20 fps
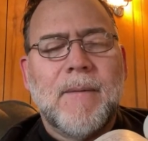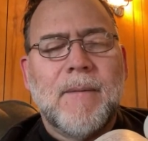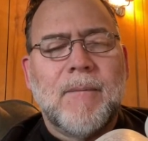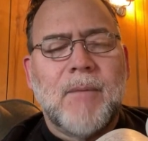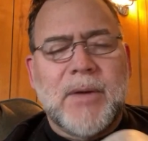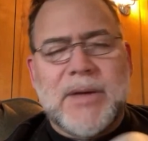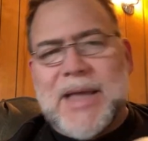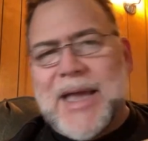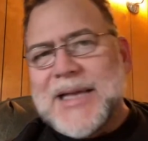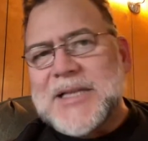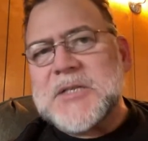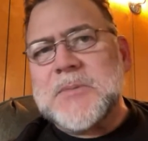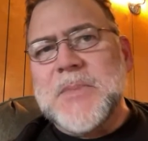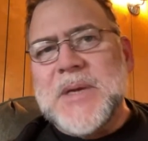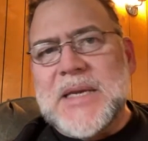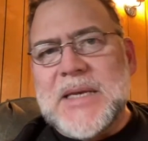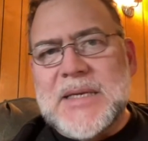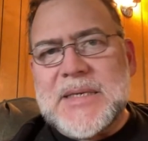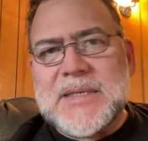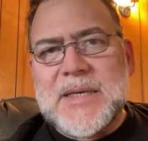when
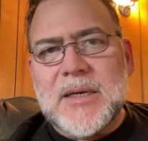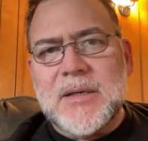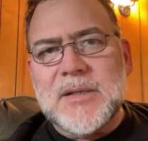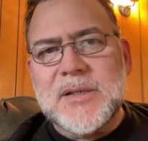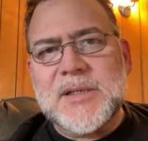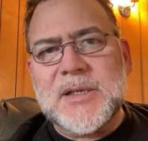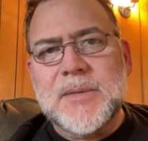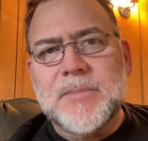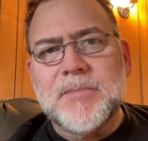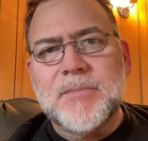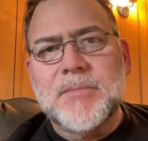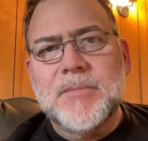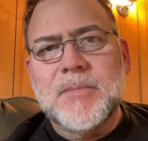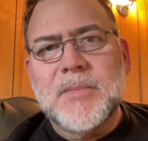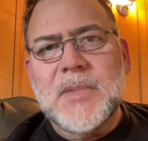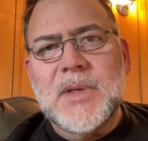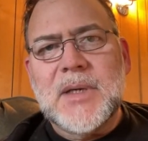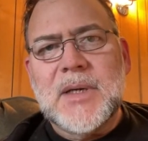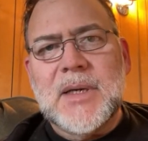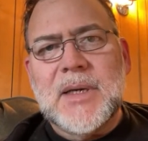Yasmini tells him,
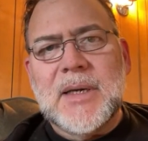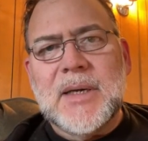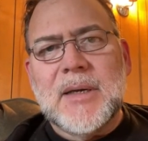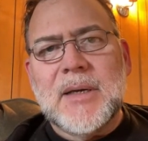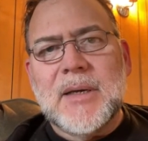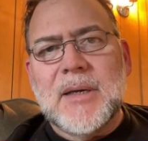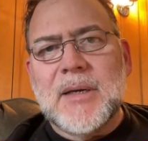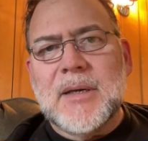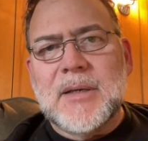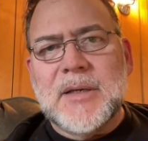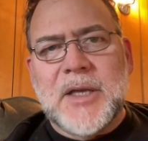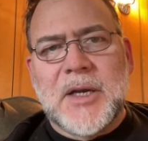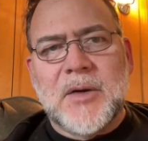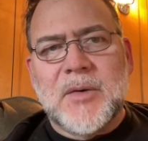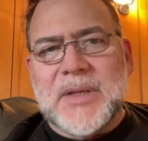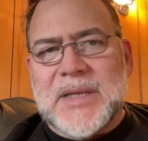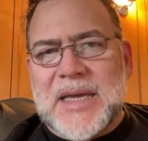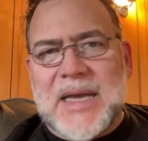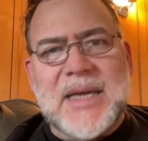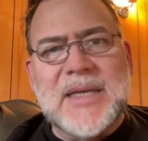you
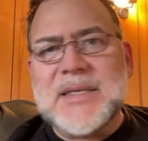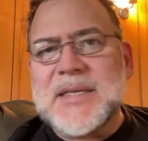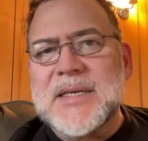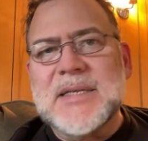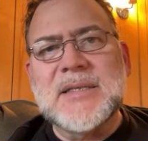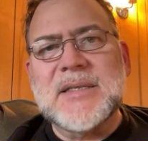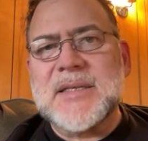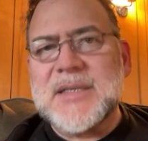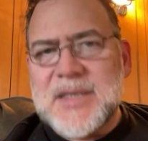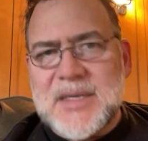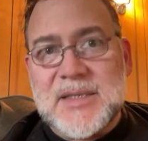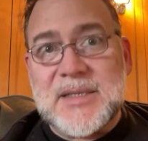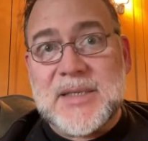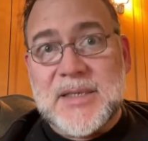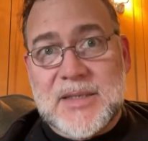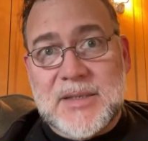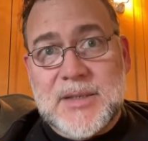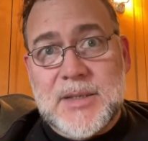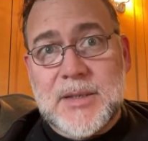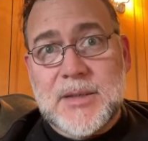know, in the
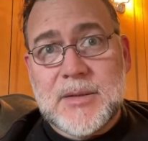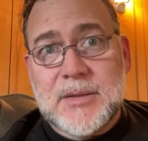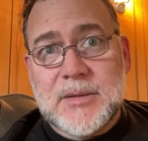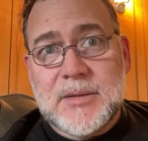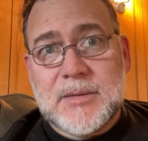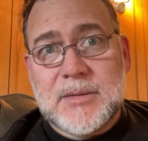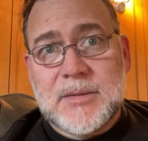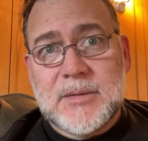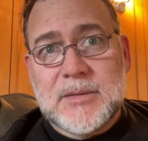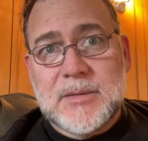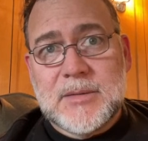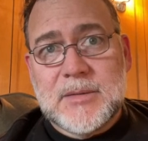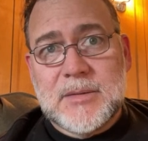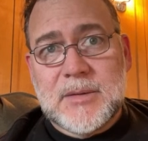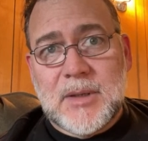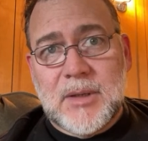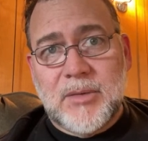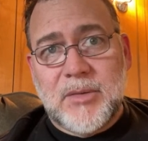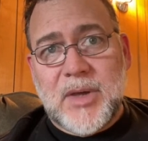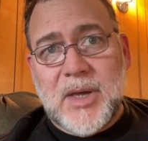1860s,
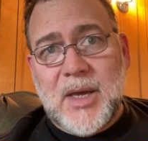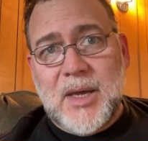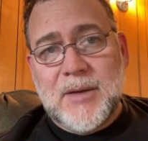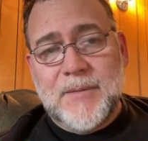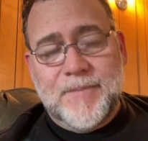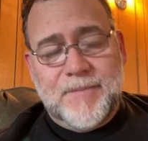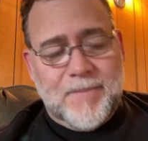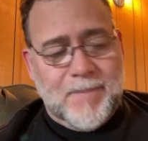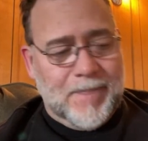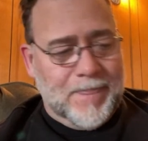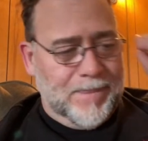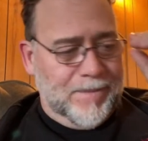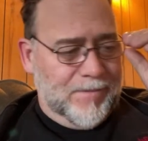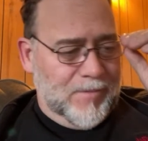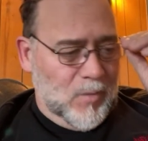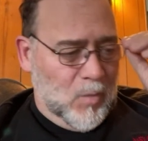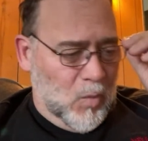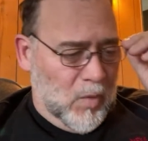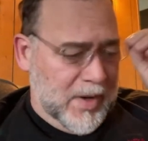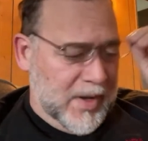okay,
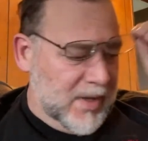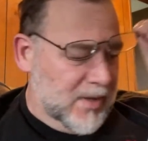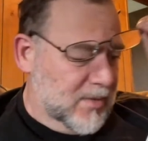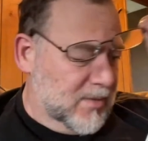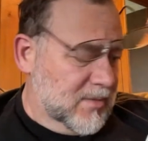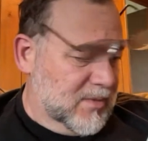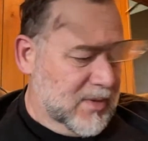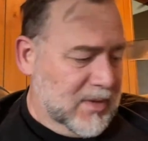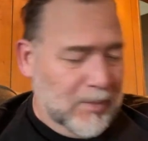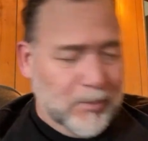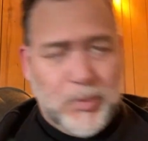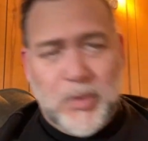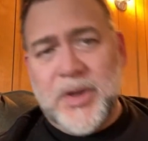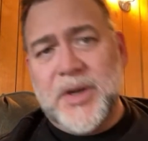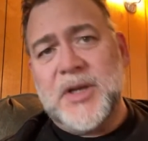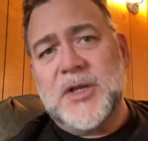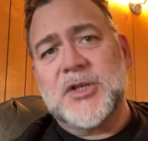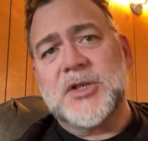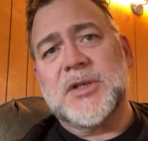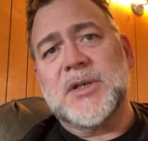when the
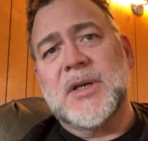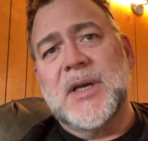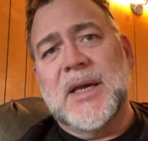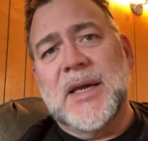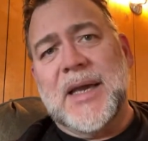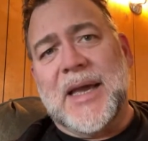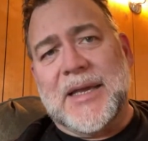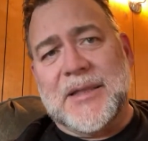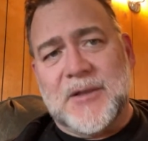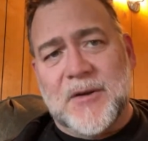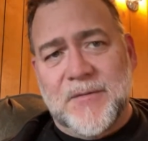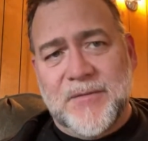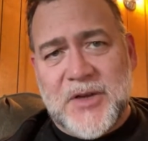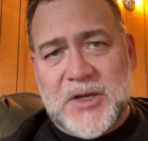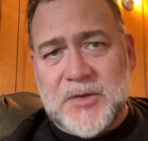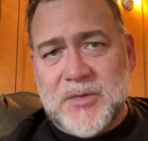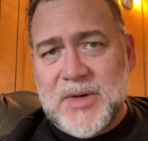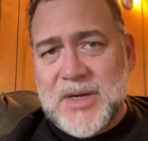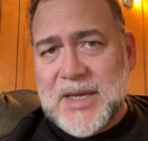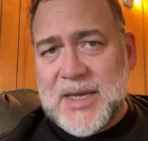British had their
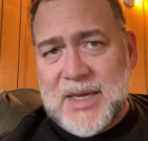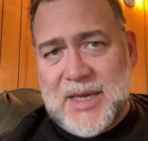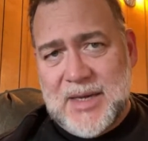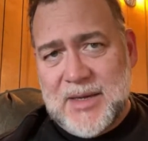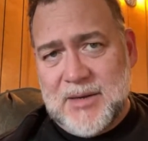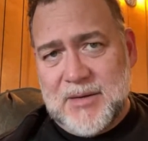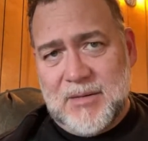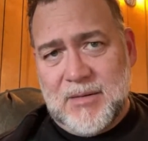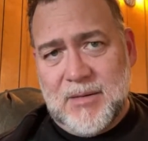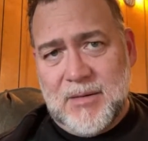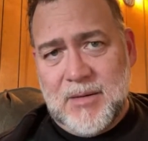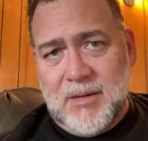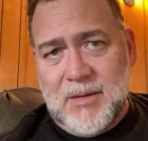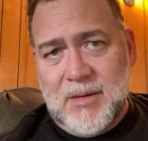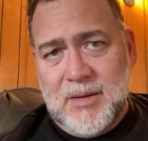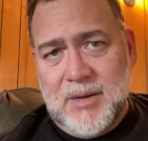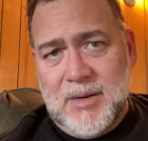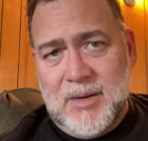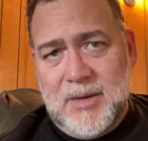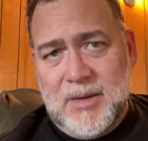victory at Kandahar,
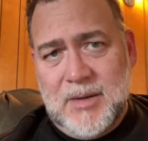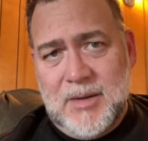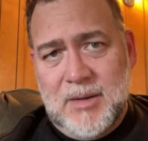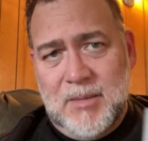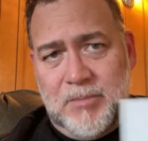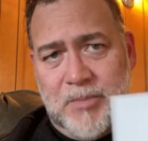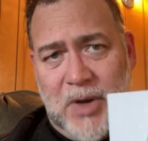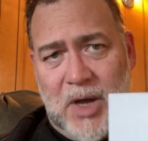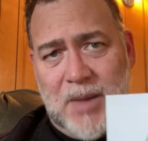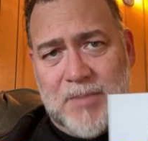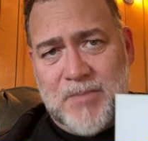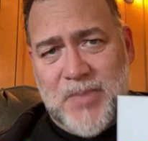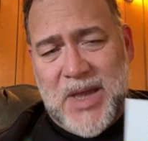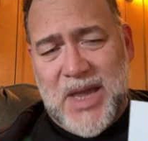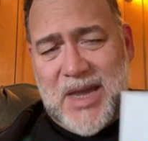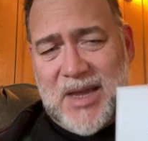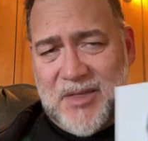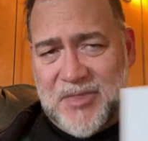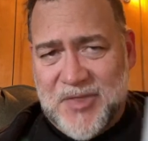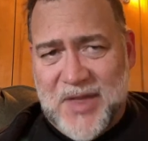
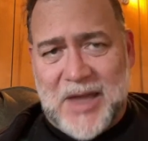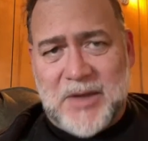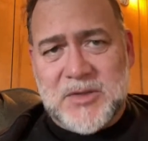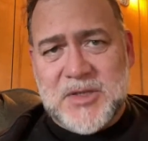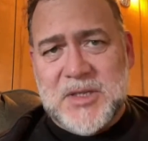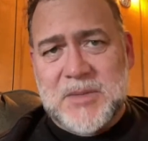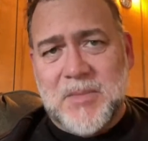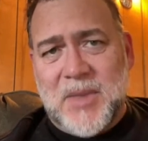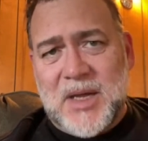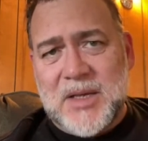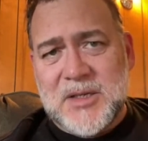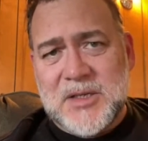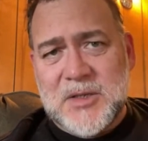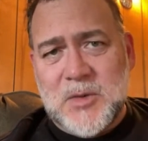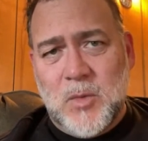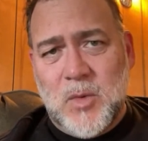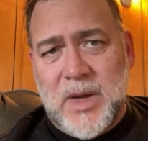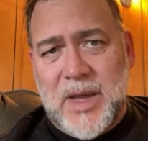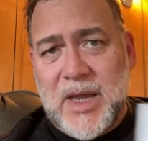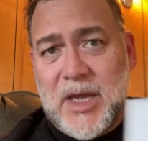Bombay, 1,000 miles
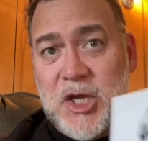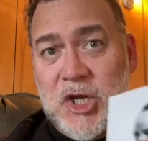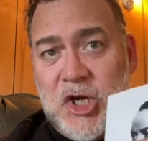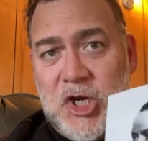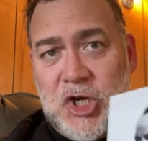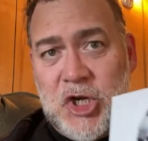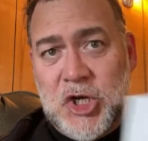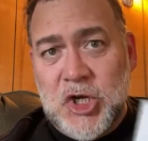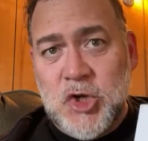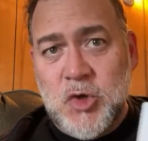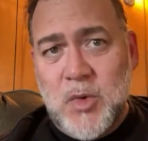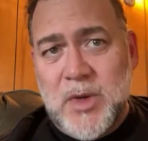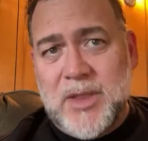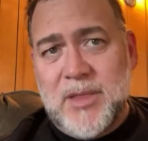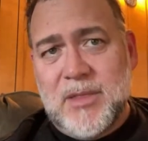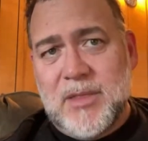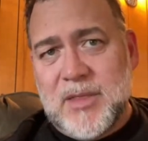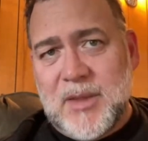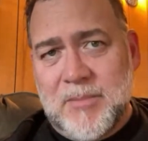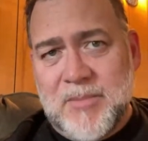away, knew
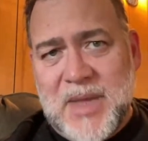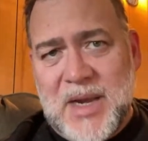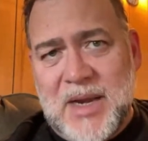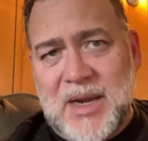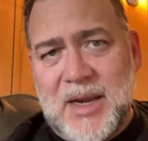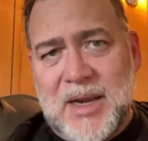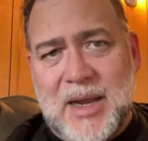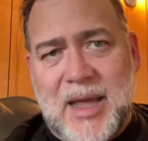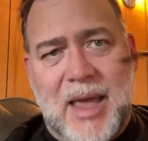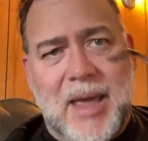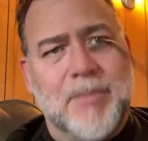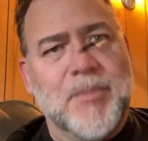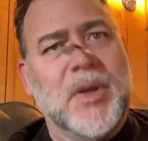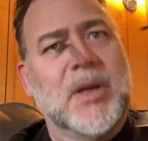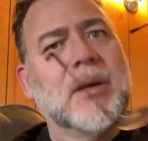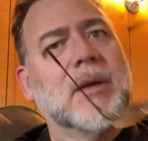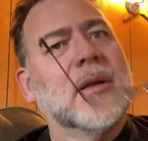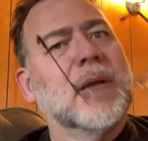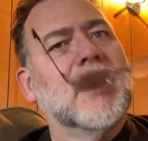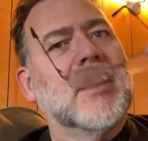it the minute it
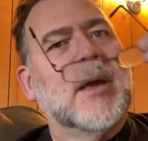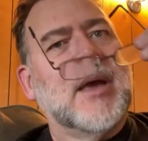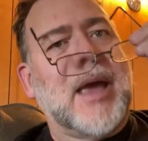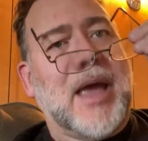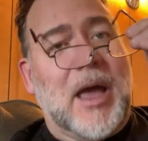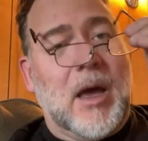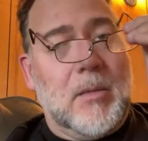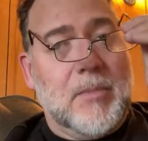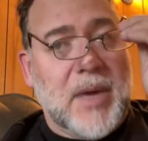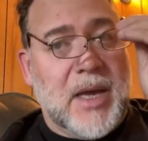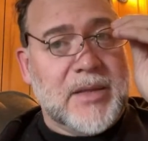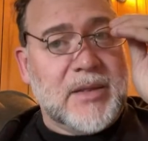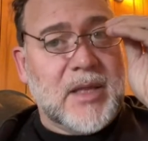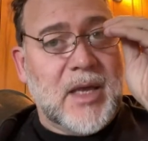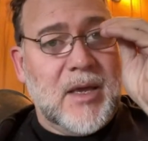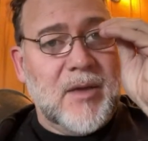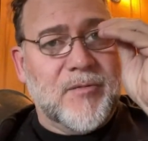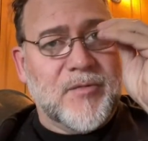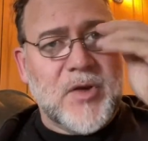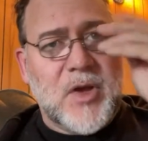happened. How might
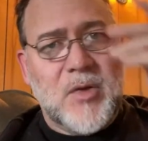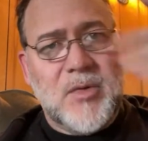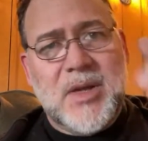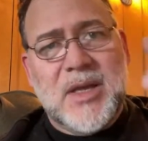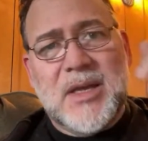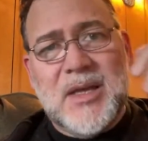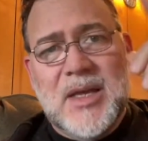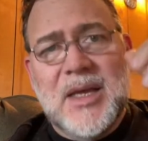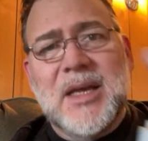they have known it?